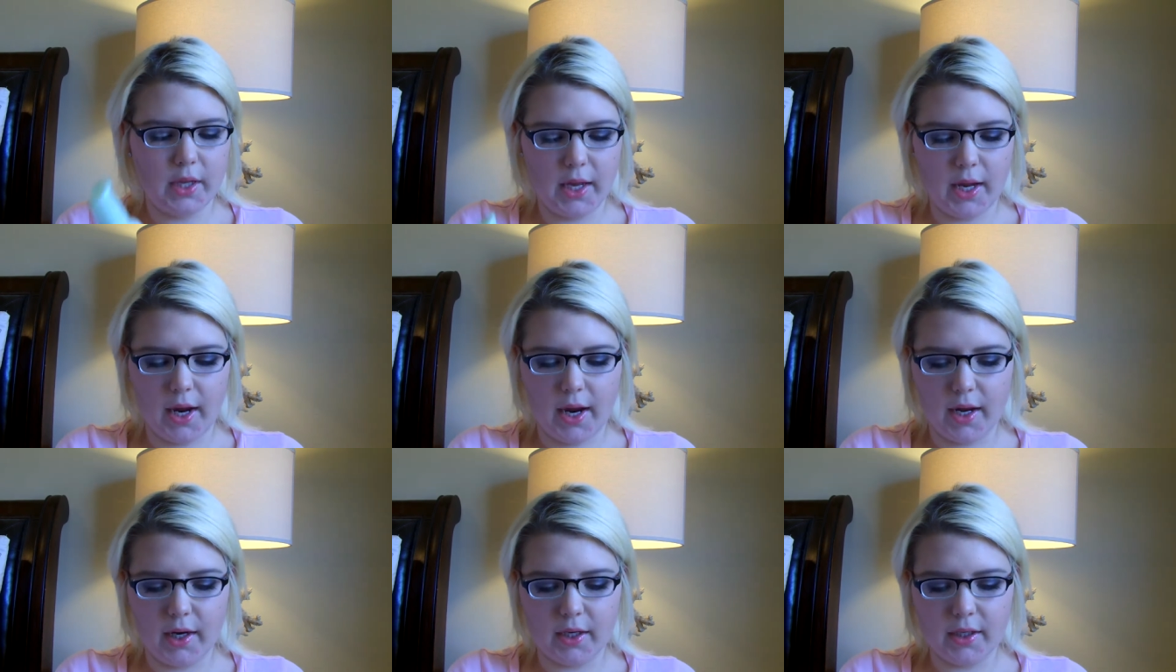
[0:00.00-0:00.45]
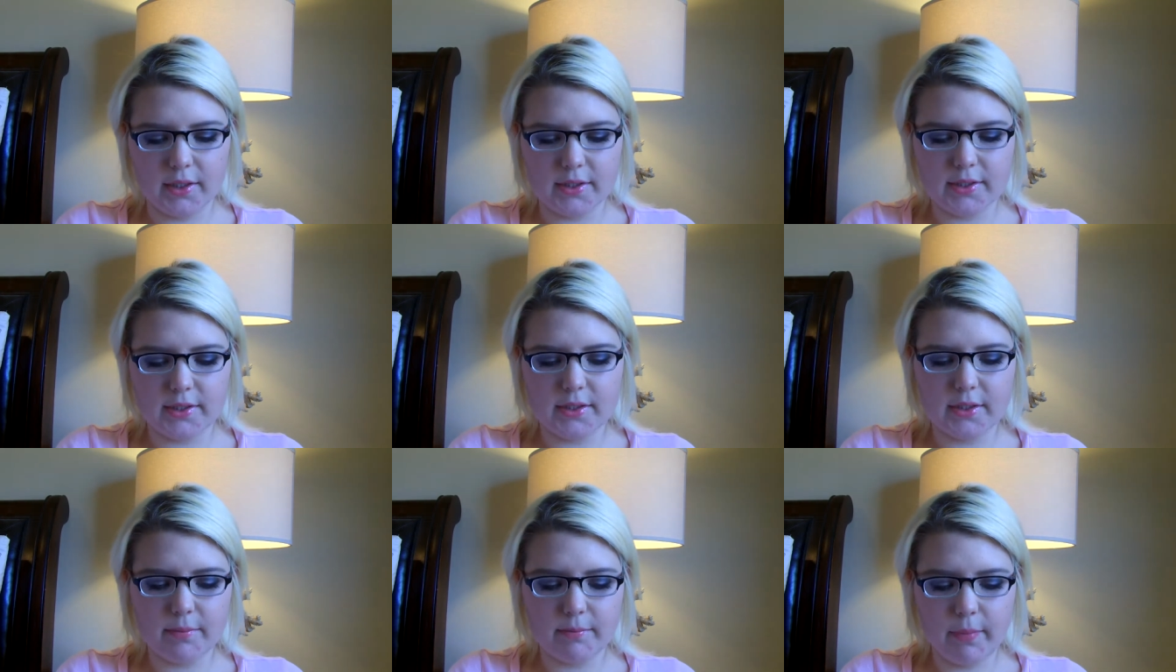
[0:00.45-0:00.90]
And it
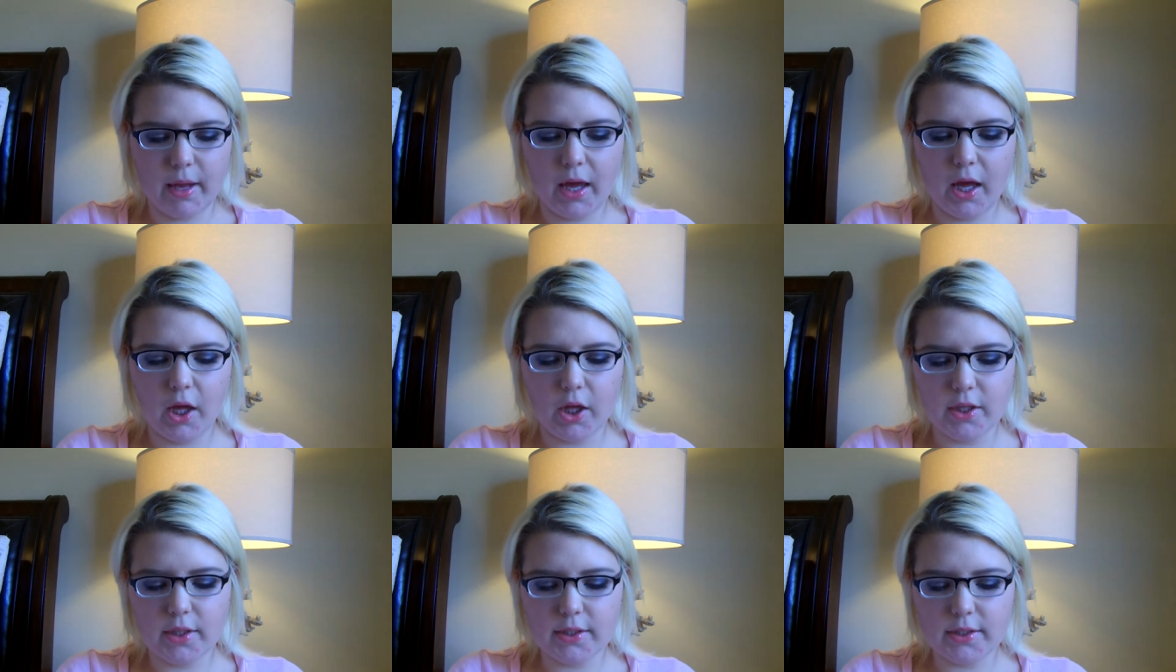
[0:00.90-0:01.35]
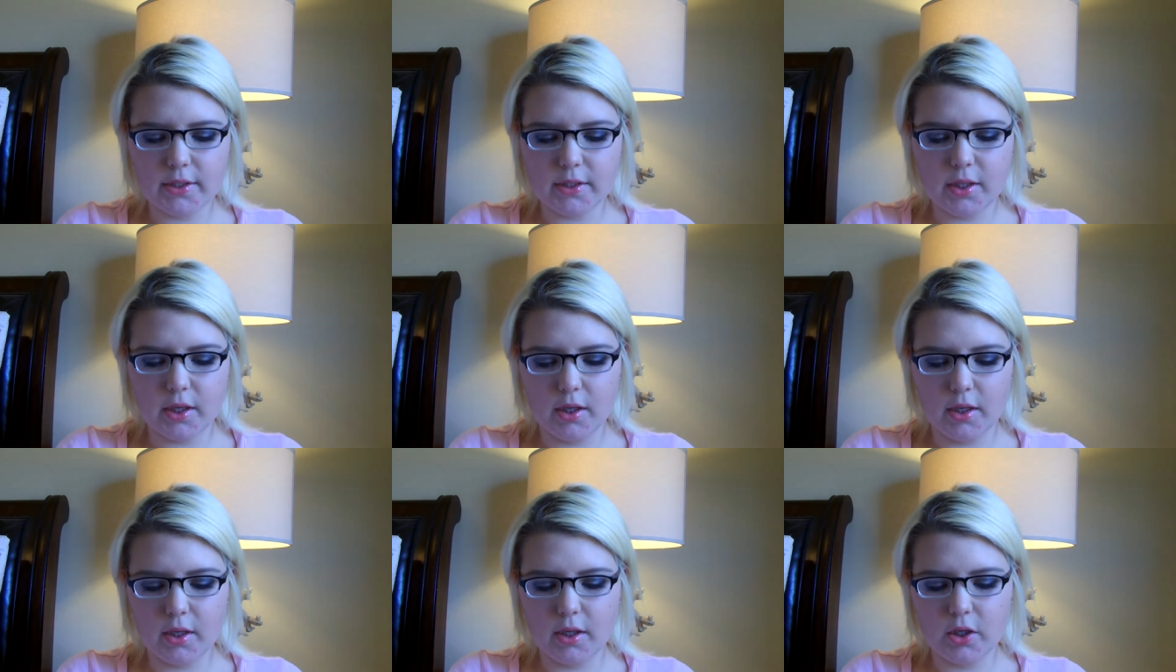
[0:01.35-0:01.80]
smells
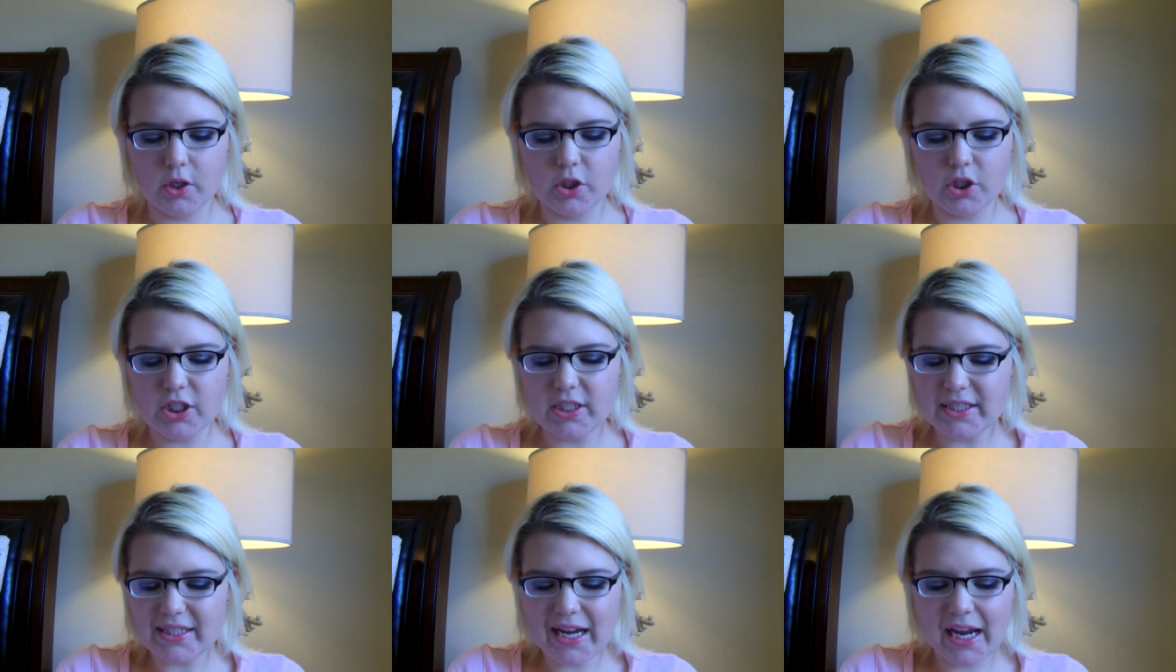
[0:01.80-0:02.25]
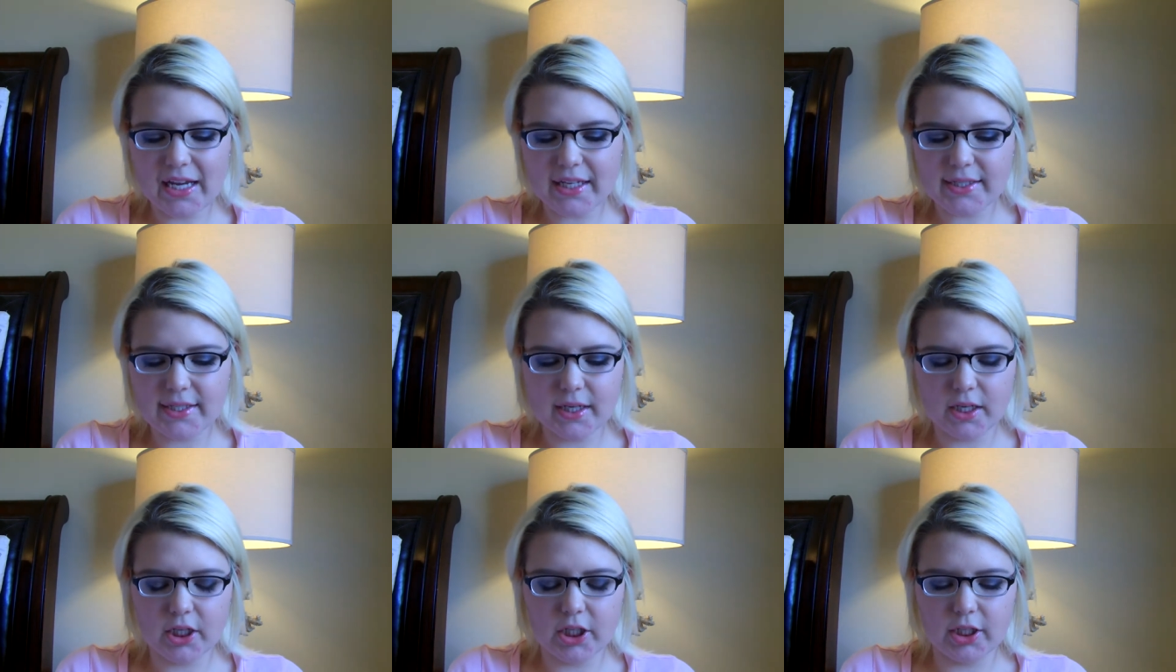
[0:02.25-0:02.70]
just
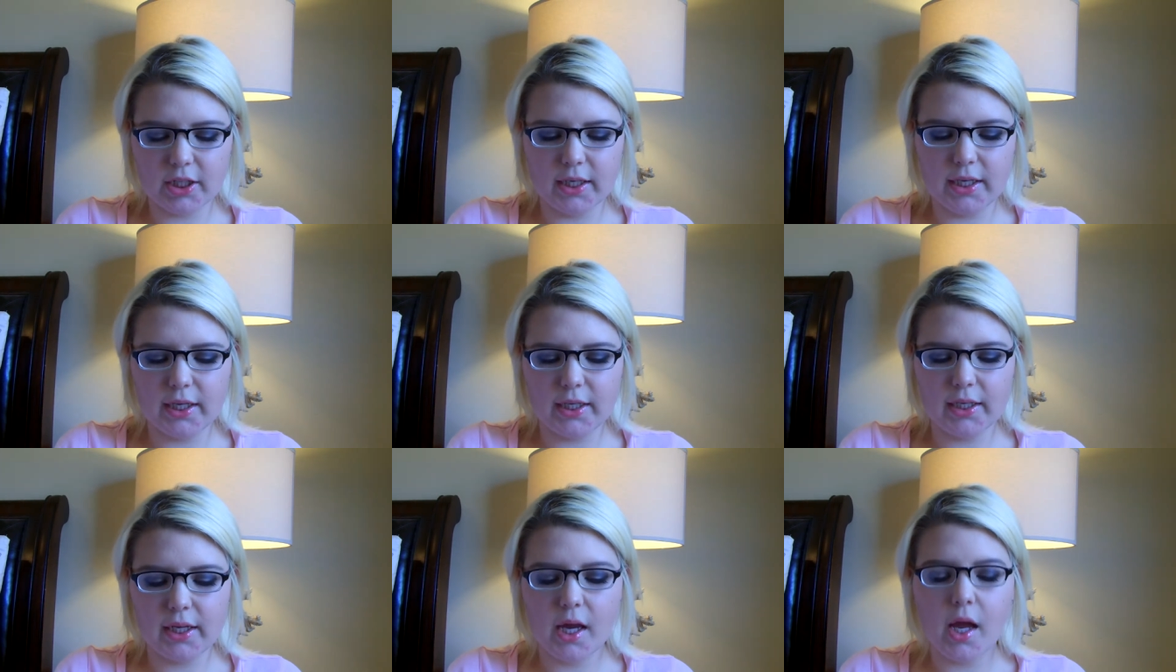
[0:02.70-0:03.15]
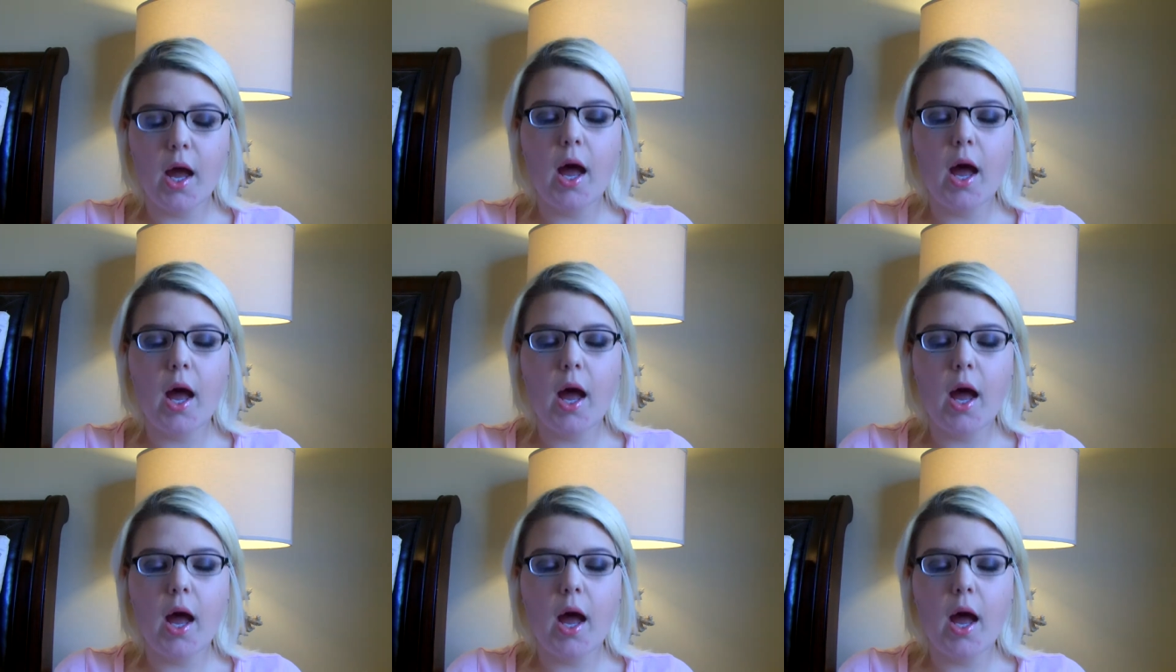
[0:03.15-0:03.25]
nice and clean.